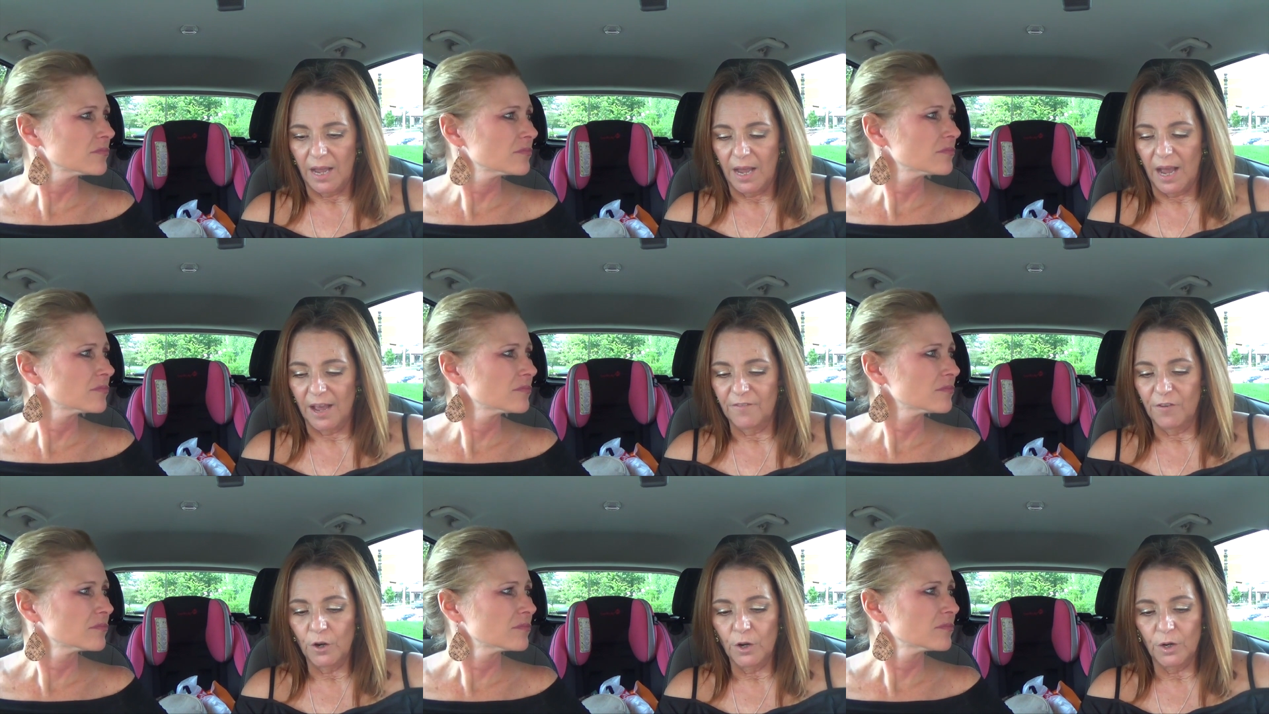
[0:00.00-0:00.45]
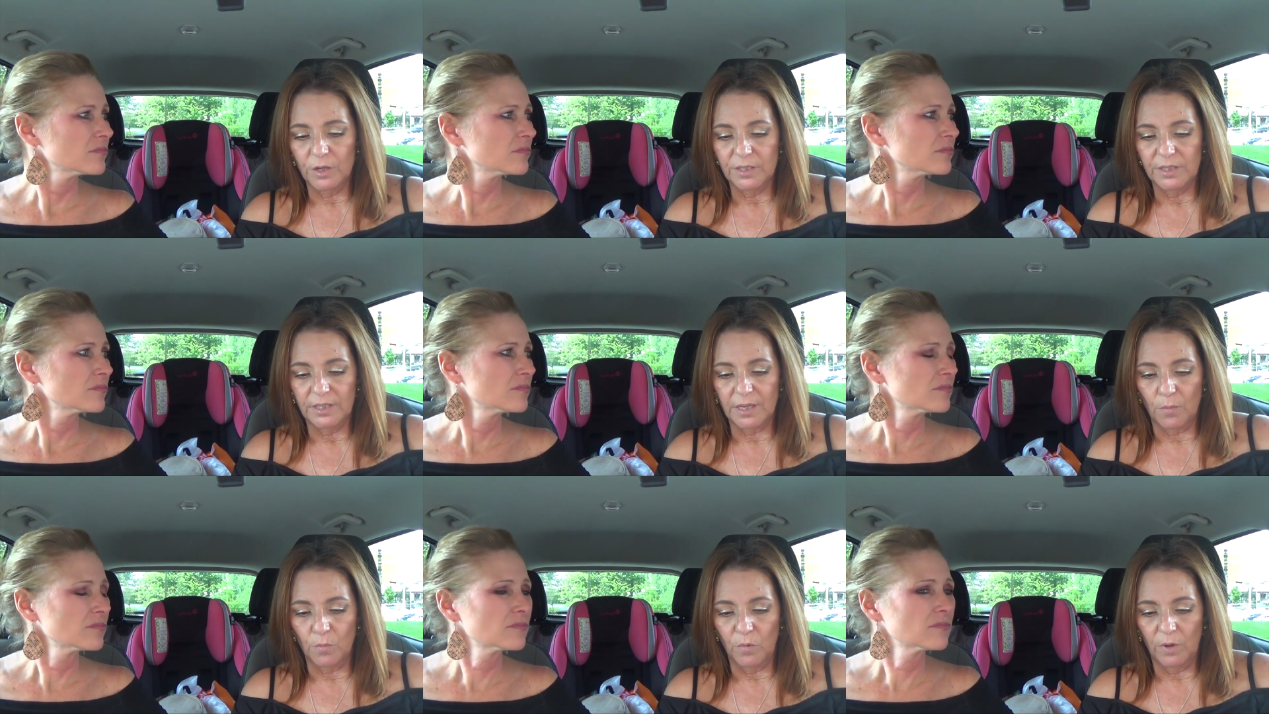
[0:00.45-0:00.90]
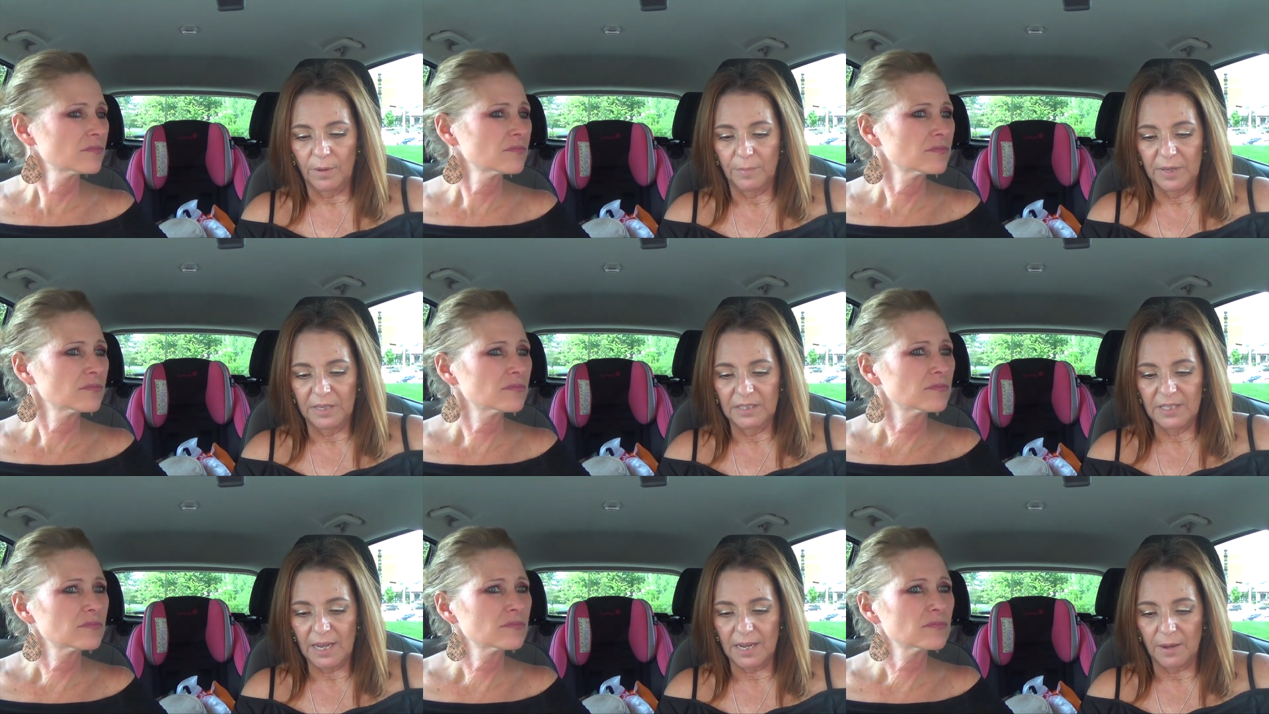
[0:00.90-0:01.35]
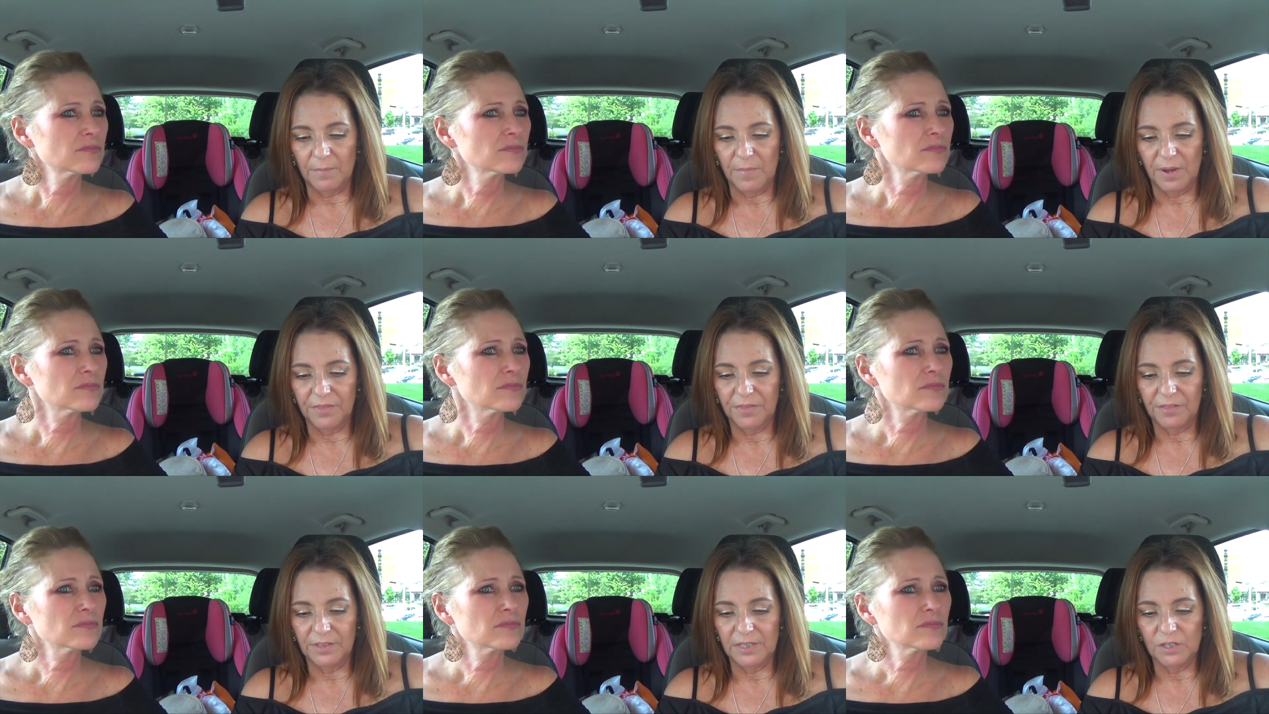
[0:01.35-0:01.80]
Speaker 1: I've heard some women take a
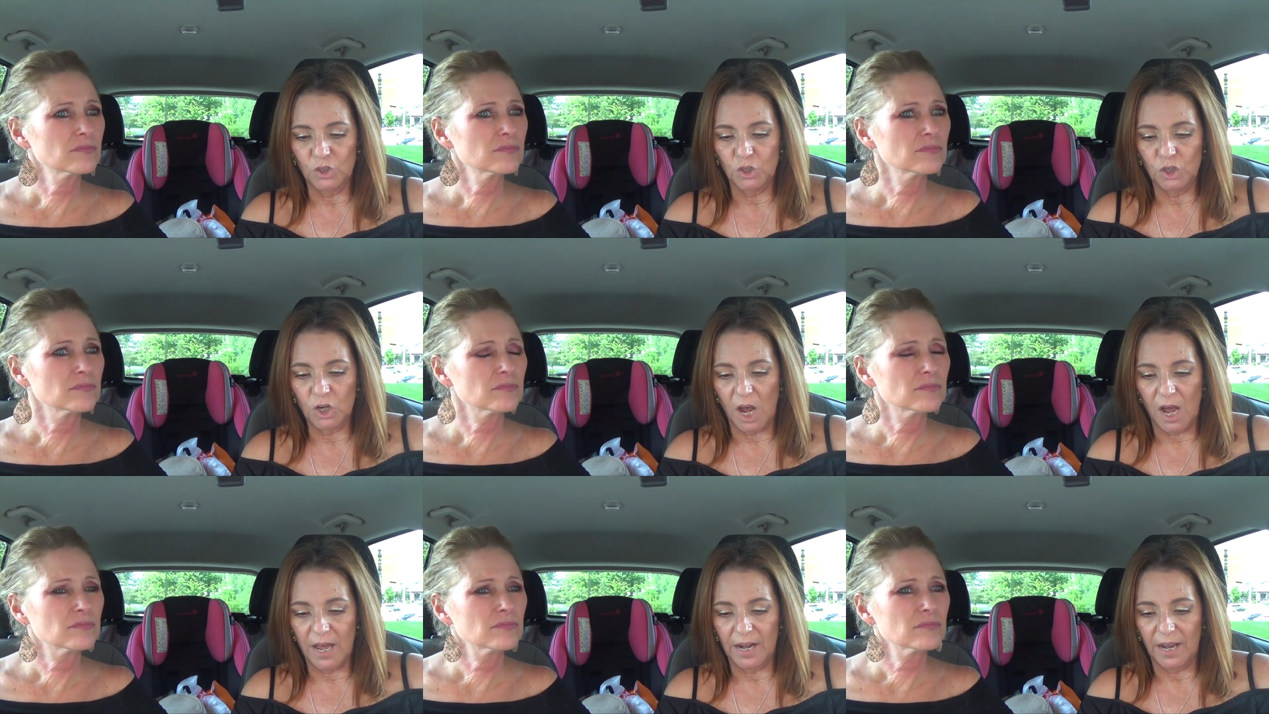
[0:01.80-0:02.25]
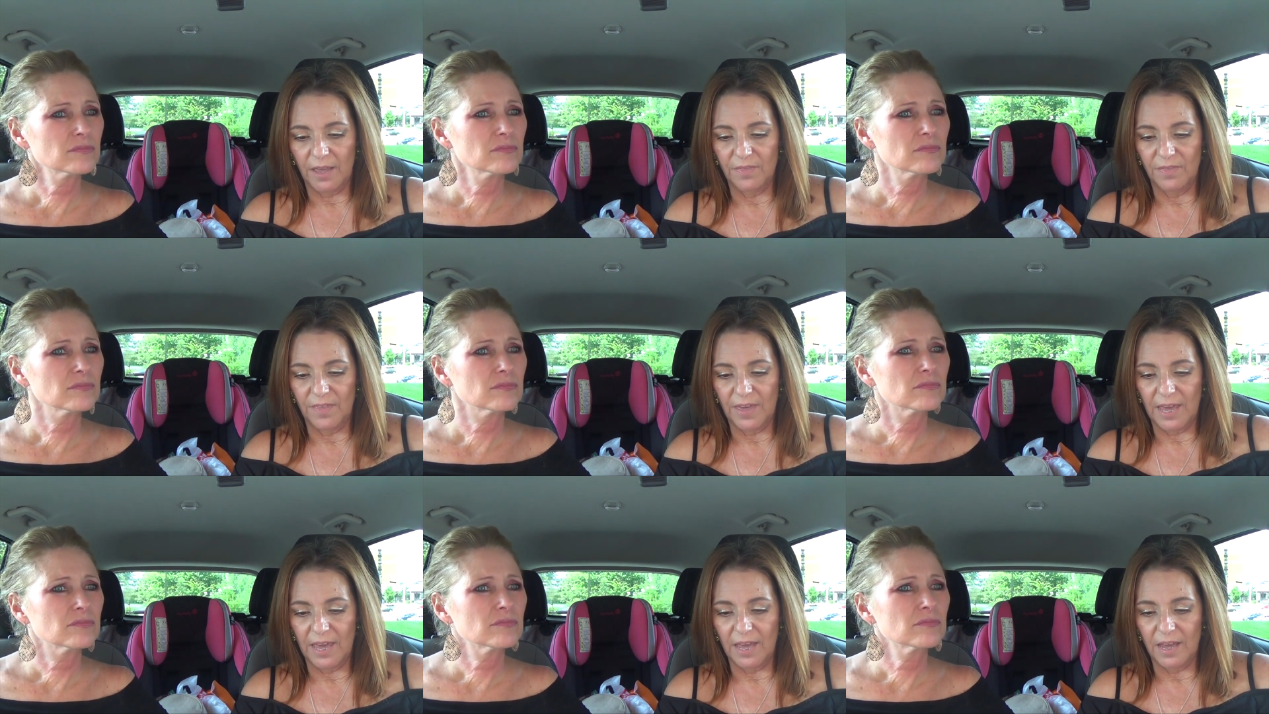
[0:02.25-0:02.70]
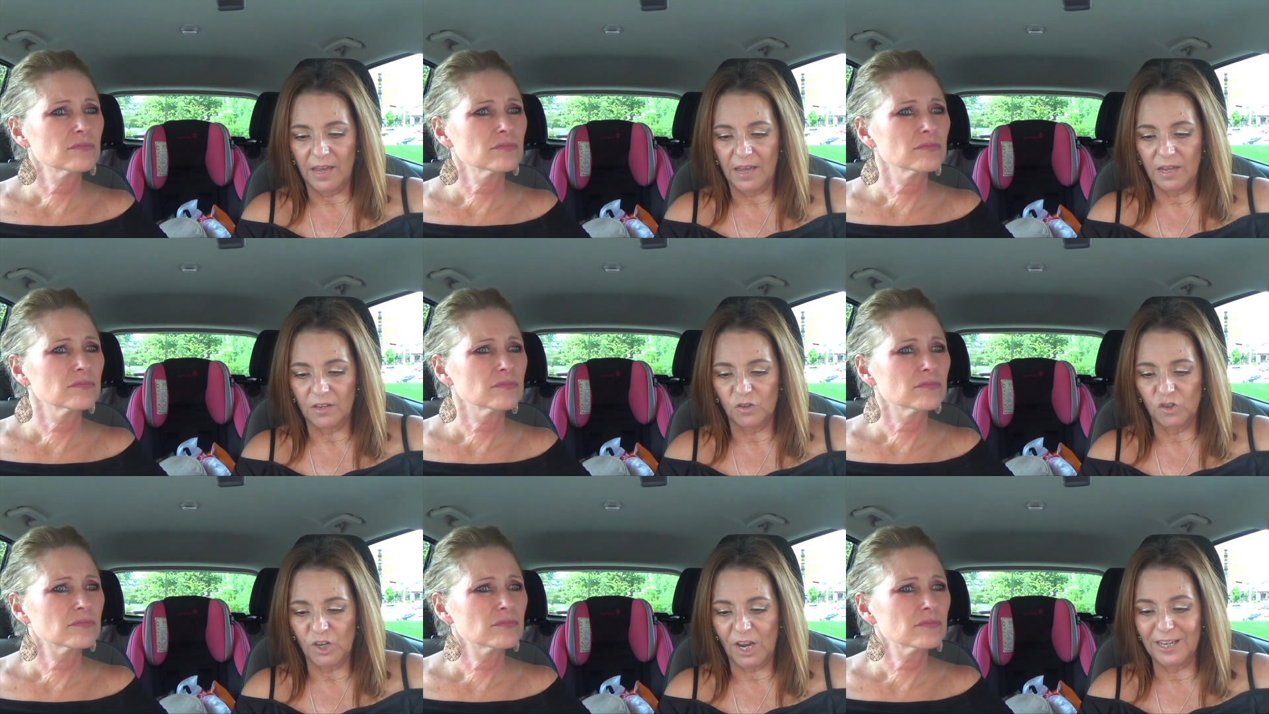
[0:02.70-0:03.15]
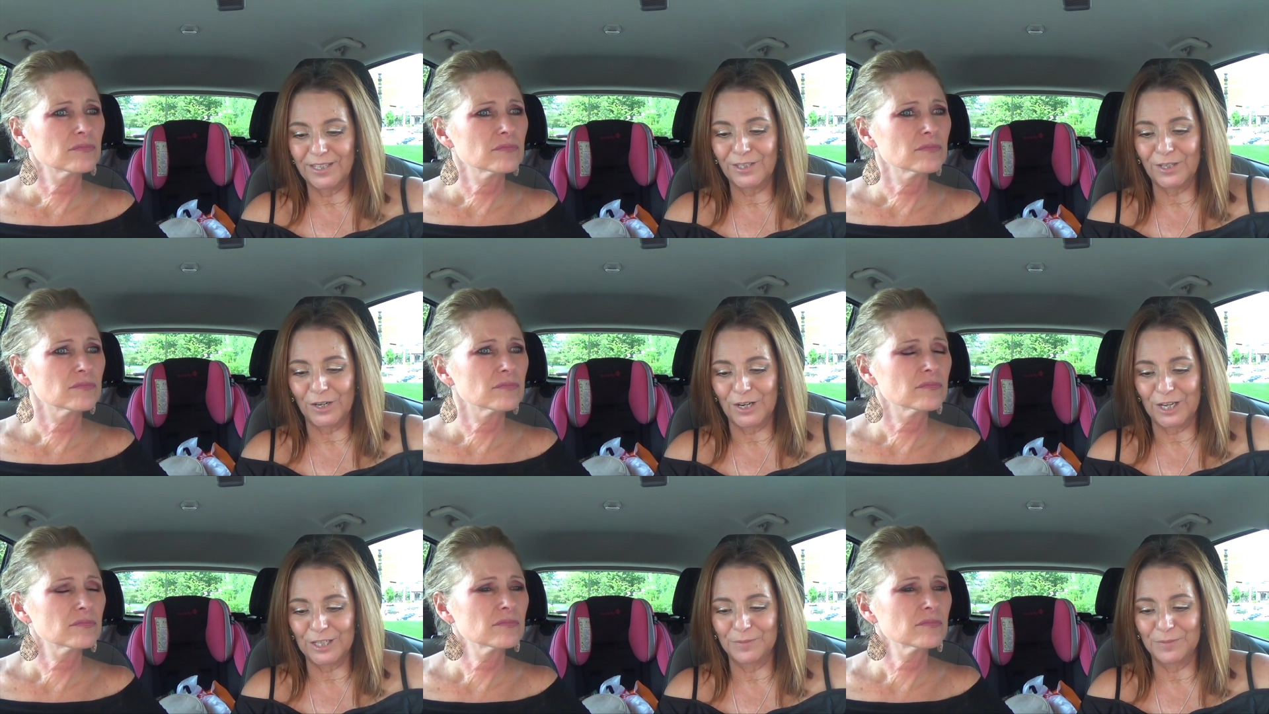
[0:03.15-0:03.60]
monthly shot and they chase their